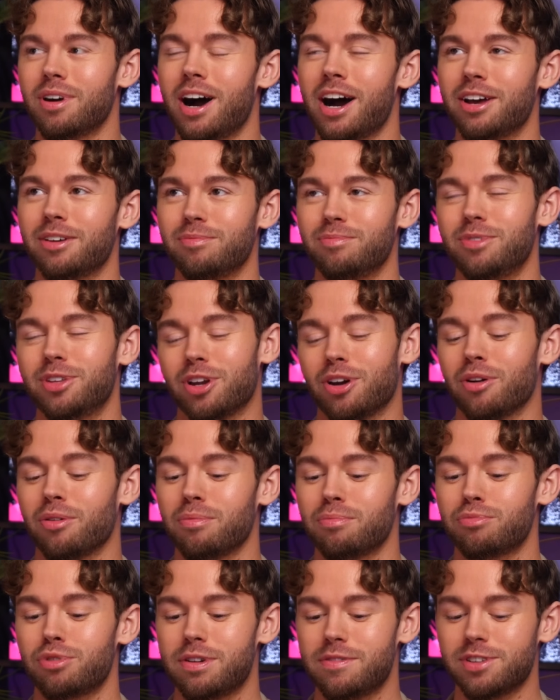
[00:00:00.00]
I you
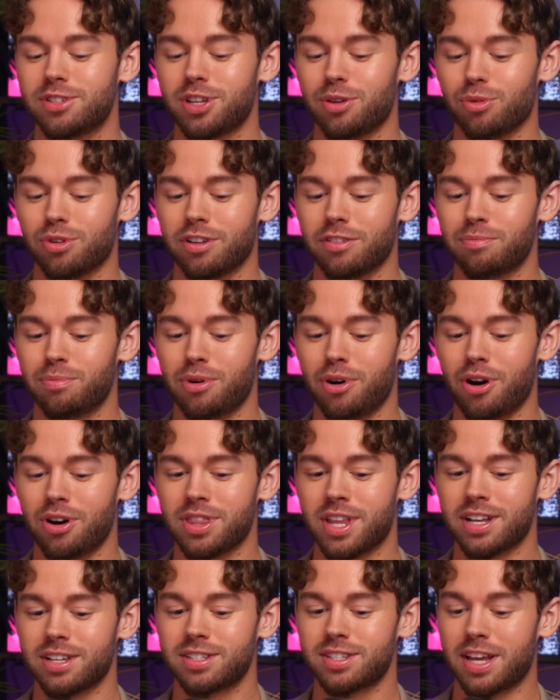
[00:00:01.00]
know, previously would have put
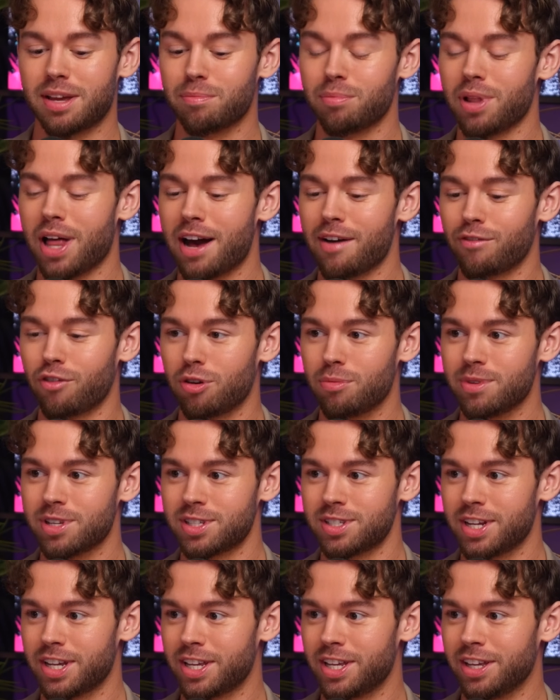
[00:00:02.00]
on that same platform
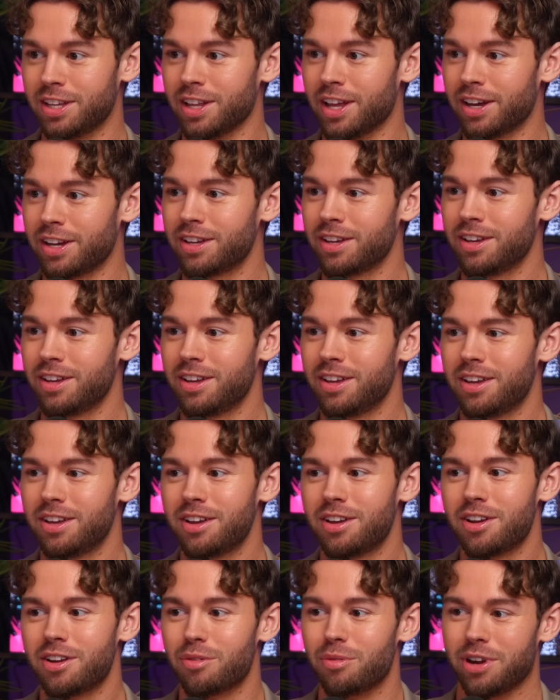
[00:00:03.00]
as Nicki, like
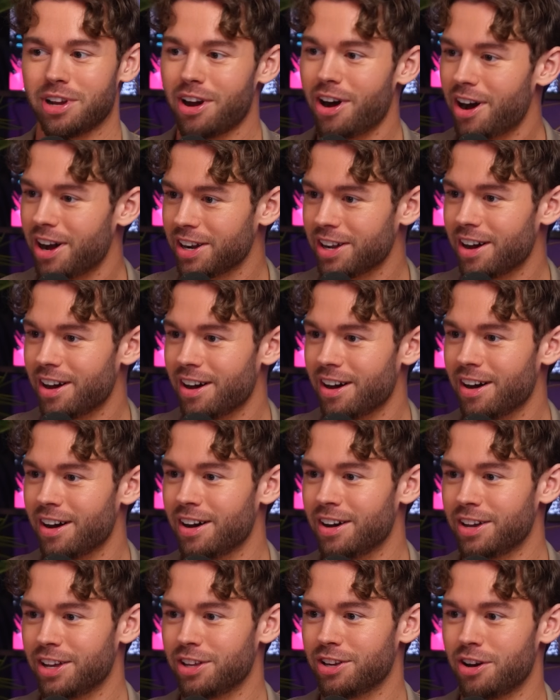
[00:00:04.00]

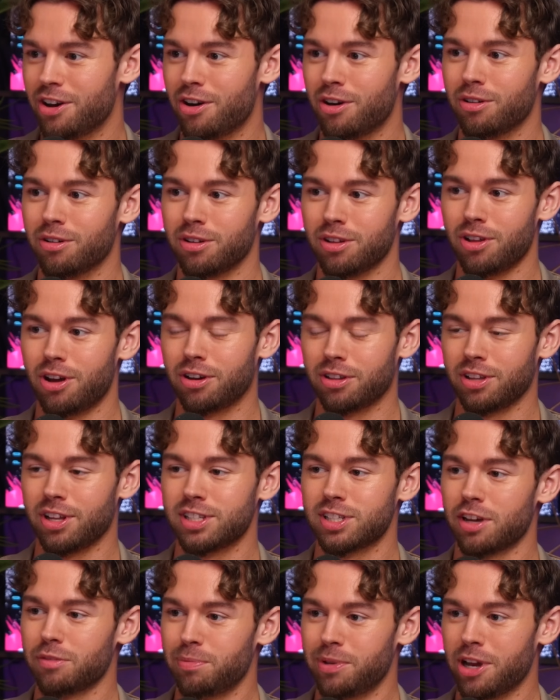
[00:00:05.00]
Rihanna, you know, along the
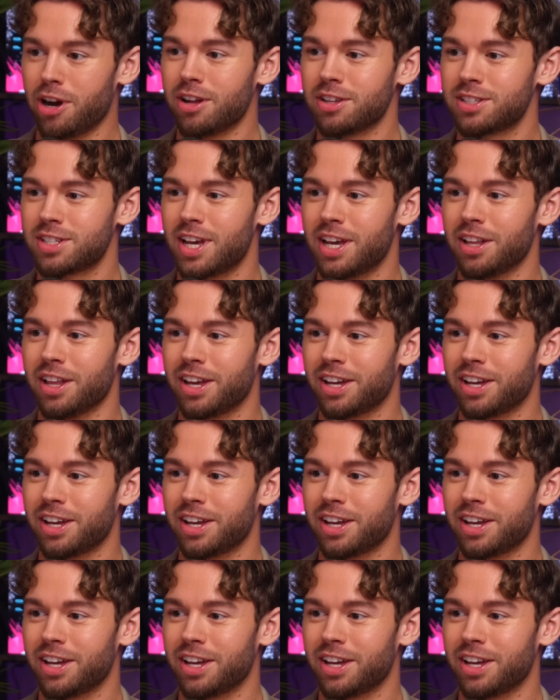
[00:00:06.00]
lines like Beyonce.